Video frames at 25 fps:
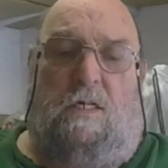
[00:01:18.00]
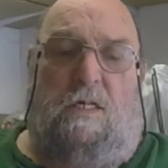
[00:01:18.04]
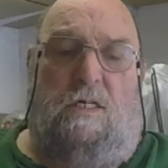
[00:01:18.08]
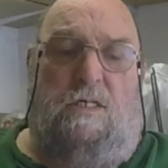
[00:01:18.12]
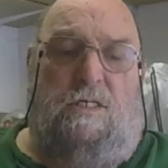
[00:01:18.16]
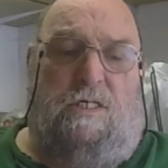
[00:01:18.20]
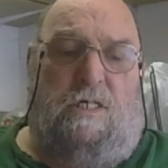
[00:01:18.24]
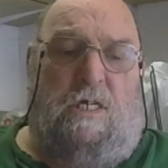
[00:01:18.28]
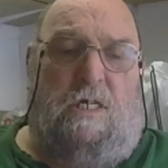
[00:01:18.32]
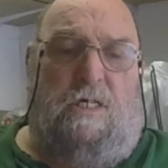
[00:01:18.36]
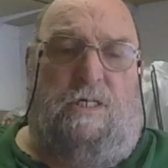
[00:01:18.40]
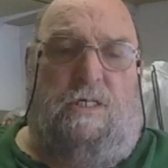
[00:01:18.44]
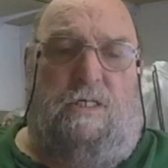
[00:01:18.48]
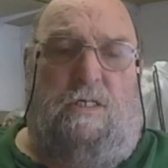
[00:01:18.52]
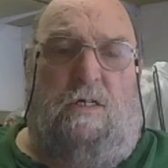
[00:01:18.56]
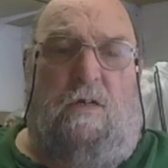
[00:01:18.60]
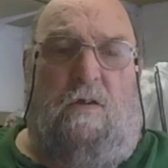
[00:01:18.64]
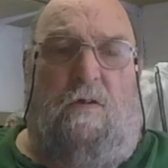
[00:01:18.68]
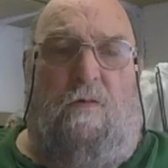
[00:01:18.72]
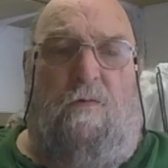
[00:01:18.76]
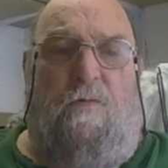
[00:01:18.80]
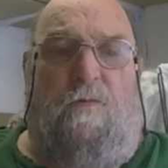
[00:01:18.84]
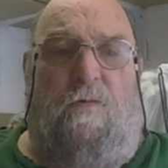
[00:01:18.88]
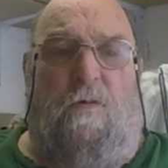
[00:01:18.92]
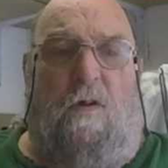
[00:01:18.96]
consist
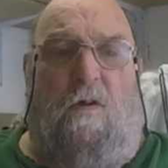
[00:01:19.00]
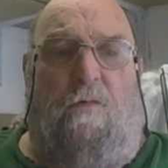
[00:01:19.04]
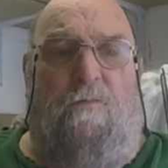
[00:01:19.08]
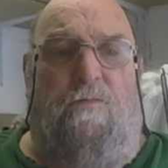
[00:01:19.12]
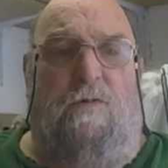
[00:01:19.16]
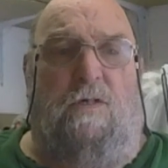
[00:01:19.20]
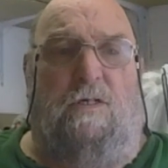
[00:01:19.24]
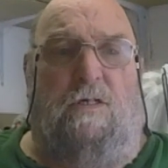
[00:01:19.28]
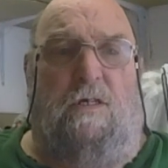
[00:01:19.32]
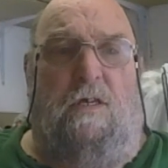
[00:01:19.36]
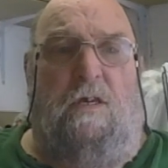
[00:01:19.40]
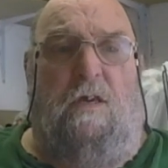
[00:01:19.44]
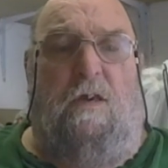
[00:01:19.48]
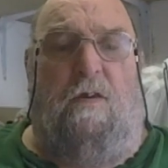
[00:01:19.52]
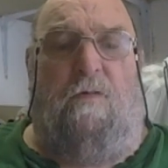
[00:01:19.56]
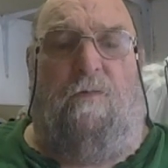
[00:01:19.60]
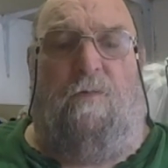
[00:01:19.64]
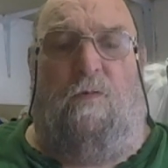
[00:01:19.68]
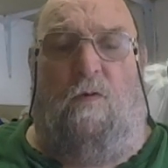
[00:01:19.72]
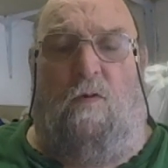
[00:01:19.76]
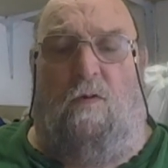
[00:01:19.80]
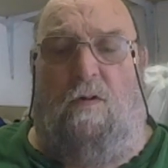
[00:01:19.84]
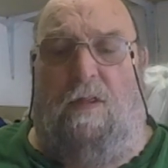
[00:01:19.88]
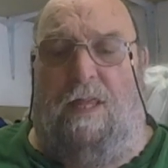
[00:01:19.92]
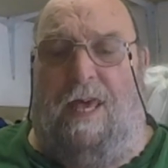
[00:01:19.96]
of obviously
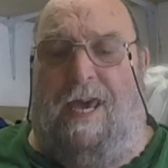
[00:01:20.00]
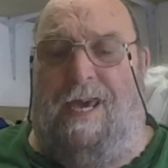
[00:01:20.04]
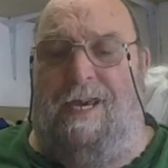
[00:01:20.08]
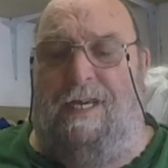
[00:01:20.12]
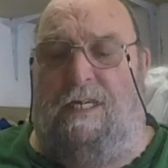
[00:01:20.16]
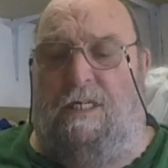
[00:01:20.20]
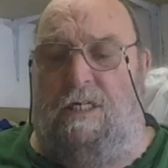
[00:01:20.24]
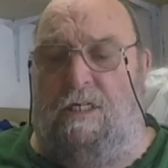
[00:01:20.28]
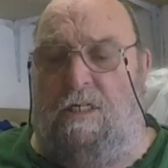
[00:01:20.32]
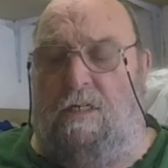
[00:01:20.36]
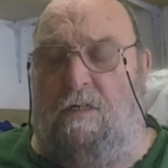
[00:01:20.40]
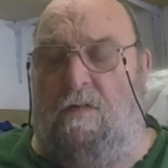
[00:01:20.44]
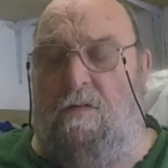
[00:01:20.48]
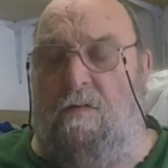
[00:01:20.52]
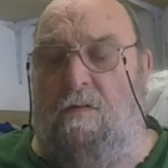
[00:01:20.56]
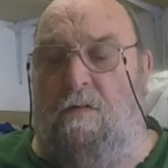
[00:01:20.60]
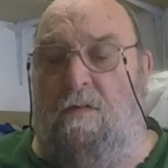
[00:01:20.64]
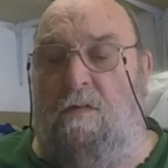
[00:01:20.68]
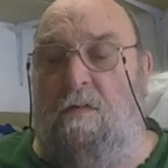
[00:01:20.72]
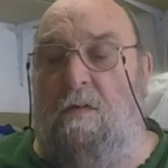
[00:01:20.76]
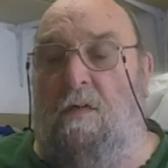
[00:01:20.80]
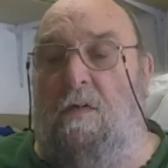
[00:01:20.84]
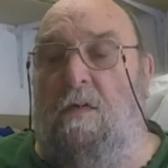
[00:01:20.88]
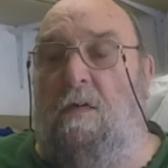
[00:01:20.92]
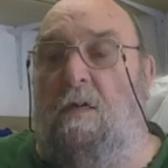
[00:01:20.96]
four legs
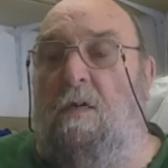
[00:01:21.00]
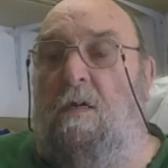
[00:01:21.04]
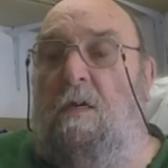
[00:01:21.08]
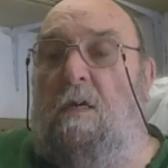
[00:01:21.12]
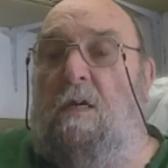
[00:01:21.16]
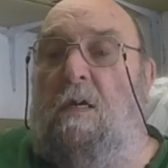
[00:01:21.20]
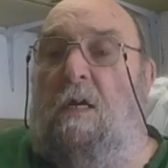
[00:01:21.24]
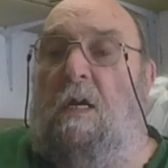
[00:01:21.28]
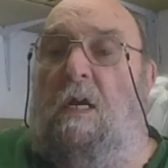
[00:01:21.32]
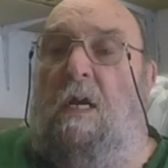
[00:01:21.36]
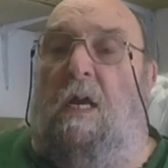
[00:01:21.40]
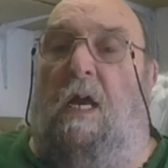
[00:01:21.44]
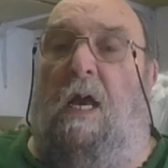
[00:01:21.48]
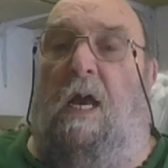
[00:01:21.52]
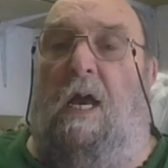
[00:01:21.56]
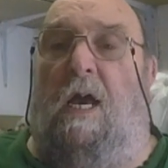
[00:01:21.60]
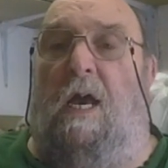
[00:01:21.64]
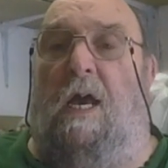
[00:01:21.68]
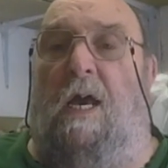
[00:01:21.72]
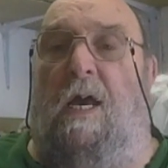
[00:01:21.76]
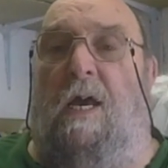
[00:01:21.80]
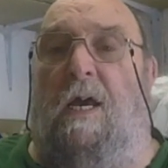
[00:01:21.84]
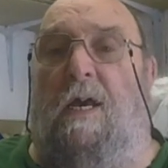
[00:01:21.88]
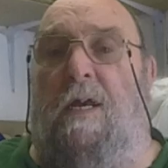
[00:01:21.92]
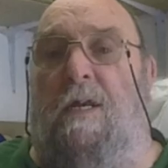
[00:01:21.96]

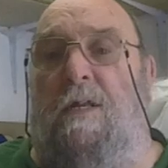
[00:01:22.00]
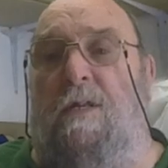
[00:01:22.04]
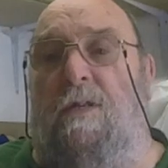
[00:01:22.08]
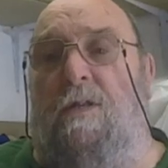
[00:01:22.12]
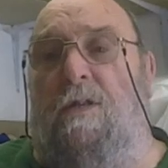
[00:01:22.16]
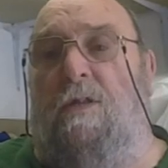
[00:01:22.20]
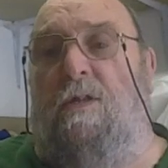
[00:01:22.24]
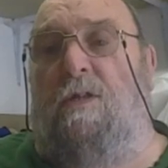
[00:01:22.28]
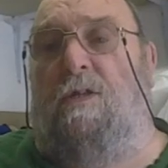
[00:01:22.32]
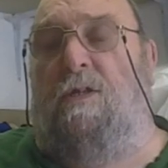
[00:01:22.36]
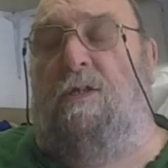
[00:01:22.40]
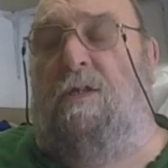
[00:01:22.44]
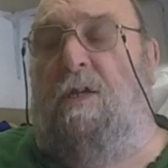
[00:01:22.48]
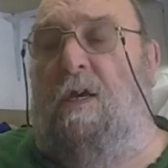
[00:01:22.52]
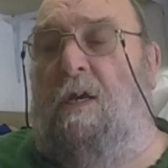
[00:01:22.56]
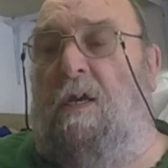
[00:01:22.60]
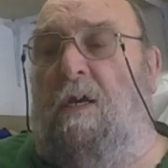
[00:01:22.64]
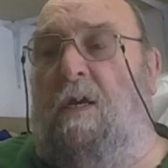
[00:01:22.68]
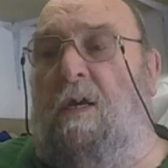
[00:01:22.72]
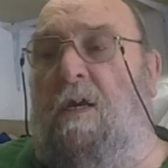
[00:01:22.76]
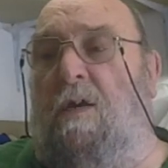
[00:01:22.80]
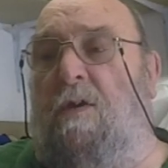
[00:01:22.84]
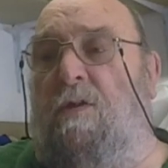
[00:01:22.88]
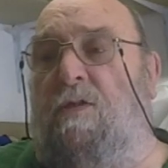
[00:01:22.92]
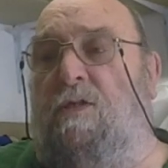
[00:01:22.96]
and
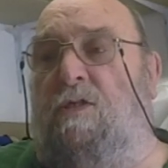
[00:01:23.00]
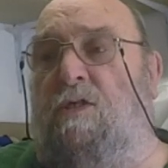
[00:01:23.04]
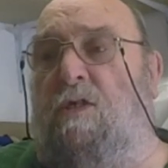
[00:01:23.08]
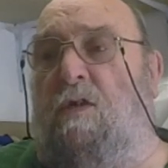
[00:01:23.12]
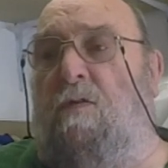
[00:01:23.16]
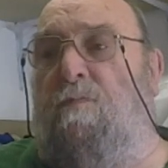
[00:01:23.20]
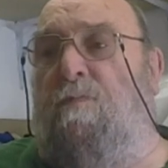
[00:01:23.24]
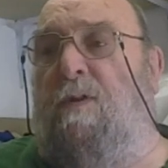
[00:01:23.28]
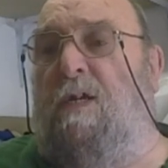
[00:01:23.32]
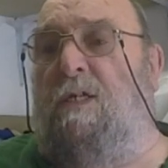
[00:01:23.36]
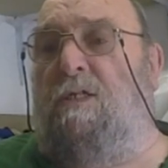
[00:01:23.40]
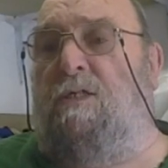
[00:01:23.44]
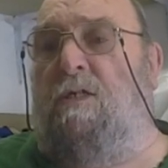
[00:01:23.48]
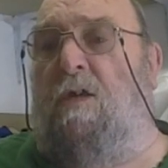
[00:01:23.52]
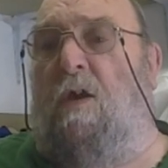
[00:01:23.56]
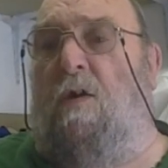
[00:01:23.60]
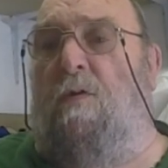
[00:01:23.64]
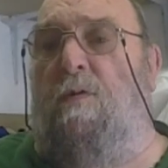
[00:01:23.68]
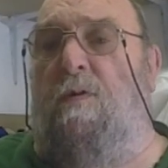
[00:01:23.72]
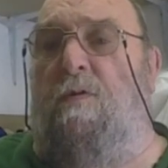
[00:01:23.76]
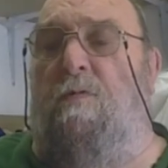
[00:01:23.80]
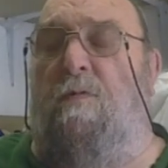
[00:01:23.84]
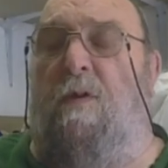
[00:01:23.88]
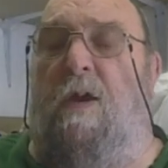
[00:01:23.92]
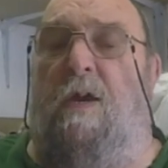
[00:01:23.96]
uh, two bits
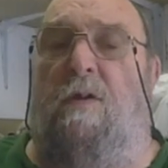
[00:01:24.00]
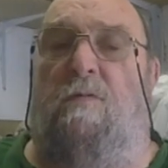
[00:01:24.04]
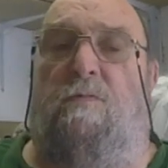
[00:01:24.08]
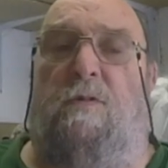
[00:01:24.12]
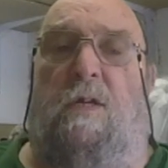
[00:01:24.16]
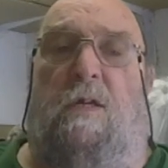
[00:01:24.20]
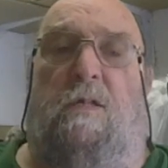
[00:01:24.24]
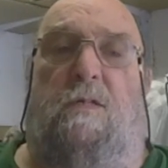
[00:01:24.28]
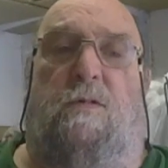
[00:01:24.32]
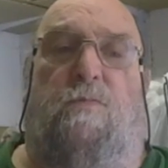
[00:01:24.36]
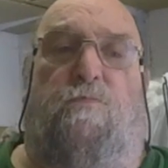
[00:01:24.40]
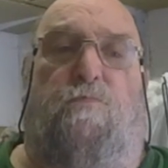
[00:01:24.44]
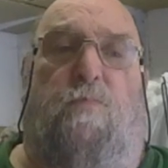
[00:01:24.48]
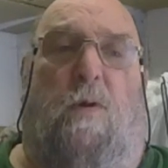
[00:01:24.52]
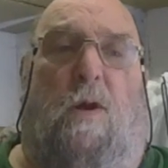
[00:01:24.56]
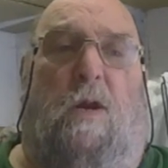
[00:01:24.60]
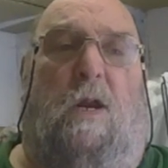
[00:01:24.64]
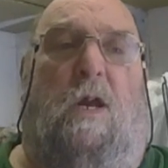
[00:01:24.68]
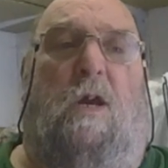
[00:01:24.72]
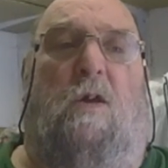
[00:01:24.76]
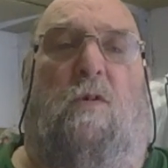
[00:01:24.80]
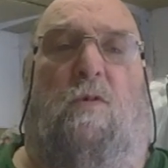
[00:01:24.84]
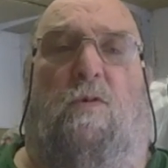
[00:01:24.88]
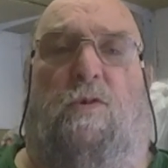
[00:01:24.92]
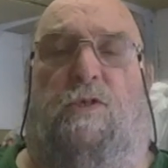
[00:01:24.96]
going round it but
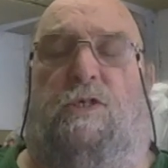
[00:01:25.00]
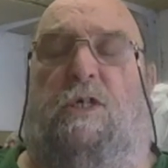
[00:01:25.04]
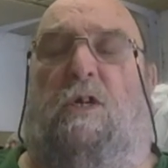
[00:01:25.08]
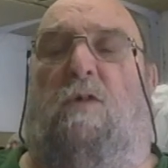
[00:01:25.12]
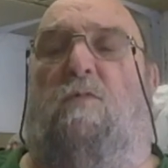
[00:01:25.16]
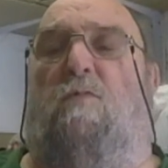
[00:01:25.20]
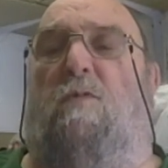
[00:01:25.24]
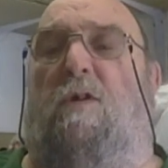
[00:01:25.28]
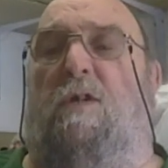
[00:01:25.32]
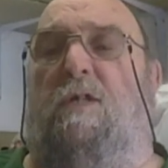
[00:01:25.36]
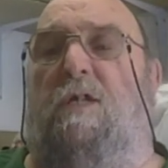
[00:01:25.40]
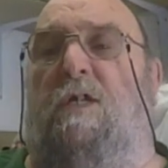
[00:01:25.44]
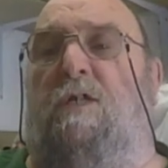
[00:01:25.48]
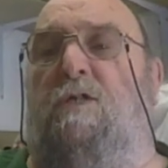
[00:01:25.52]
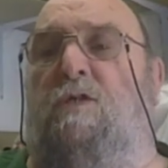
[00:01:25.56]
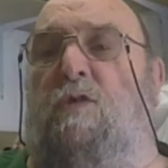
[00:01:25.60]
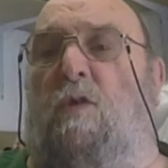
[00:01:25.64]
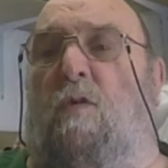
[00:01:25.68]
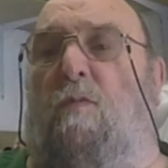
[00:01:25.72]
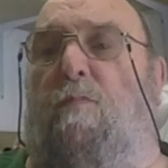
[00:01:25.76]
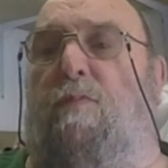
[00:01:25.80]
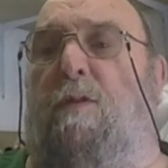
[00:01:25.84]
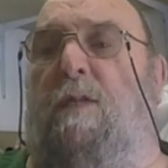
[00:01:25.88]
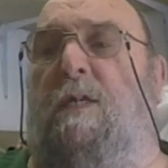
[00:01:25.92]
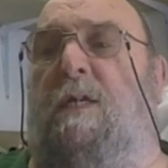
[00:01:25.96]
I also want it
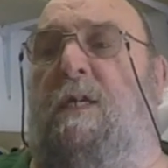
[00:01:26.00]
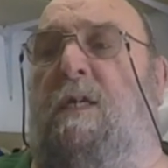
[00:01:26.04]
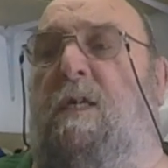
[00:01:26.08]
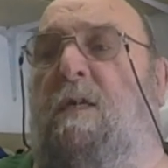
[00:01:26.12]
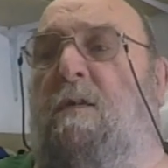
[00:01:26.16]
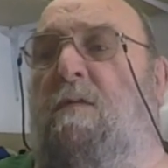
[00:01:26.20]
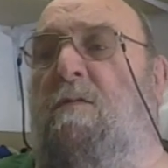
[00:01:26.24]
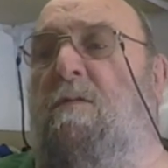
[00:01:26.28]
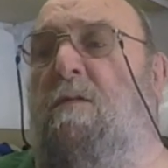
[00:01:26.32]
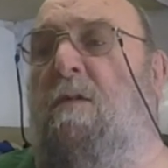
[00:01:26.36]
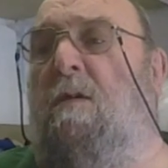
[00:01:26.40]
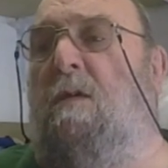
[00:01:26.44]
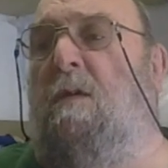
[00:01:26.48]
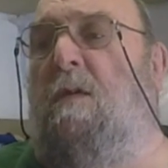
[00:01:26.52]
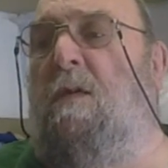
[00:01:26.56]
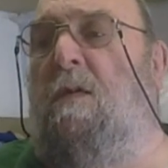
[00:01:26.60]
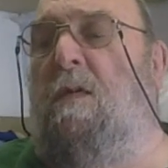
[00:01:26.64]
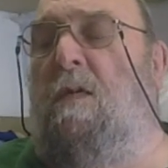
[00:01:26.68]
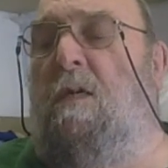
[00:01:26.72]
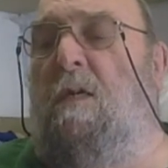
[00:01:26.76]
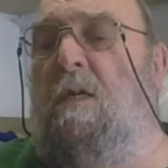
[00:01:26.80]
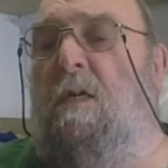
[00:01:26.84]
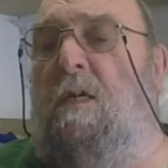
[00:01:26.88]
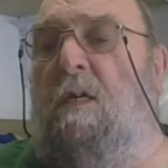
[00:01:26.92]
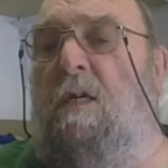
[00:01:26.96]
doubly
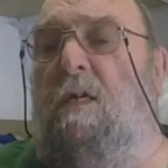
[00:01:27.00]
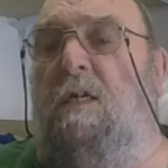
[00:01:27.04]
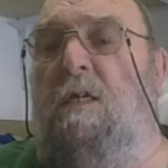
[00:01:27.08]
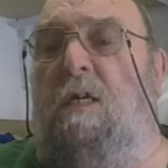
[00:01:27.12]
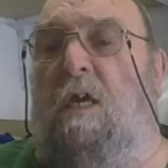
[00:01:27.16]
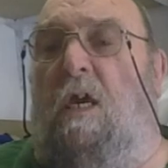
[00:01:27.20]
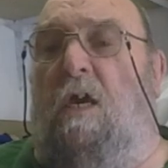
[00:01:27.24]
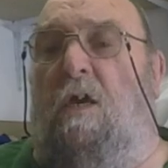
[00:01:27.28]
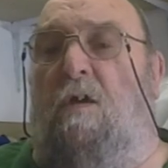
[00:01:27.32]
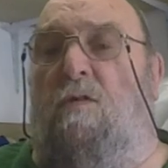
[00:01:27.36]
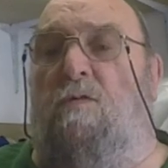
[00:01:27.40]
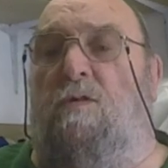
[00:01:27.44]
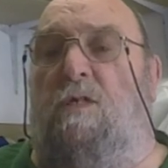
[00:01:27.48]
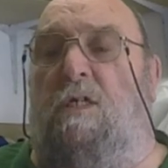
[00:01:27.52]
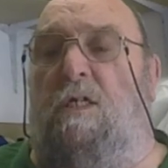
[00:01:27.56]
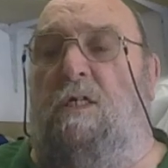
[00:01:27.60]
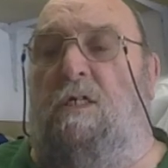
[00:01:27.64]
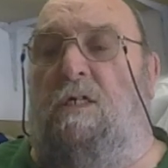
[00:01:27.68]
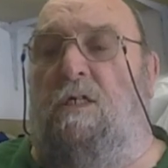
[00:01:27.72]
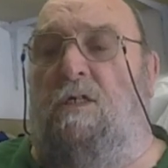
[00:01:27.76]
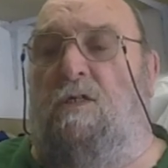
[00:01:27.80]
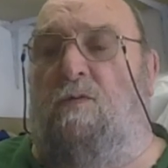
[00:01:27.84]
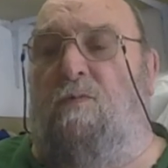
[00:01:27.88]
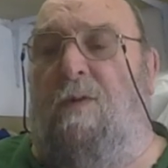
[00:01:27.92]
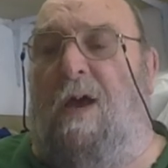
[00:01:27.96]
use
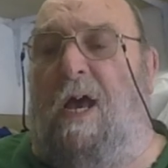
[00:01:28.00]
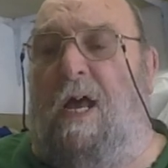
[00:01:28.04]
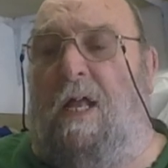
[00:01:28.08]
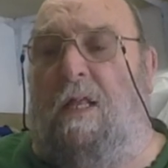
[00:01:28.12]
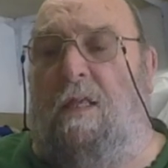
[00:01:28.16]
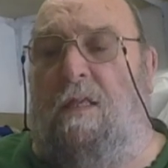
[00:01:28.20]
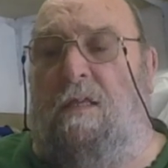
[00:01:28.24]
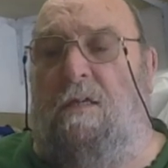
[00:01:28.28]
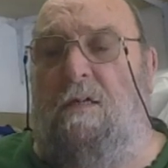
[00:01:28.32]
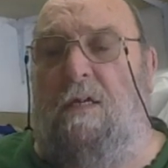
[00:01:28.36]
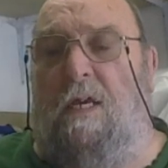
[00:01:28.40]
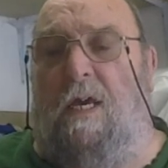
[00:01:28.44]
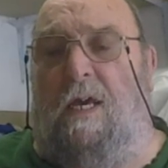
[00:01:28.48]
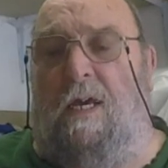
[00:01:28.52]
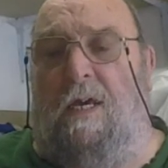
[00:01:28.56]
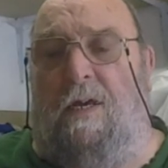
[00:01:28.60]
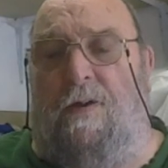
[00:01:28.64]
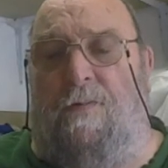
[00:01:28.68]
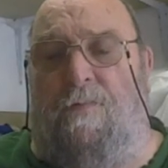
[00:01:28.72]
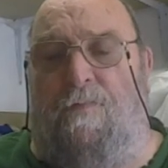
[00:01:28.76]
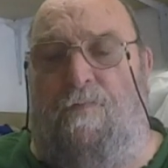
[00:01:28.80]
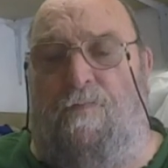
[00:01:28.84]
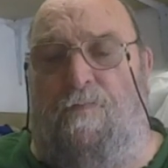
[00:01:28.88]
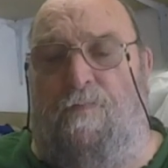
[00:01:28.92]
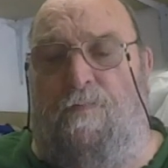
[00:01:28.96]
it as well.
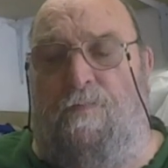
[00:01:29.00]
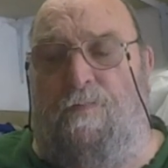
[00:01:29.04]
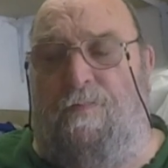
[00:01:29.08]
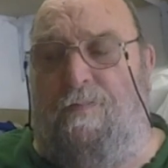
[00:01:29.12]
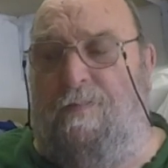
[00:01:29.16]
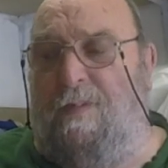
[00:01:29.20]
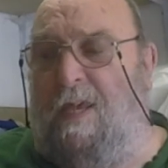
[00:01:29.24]
Um,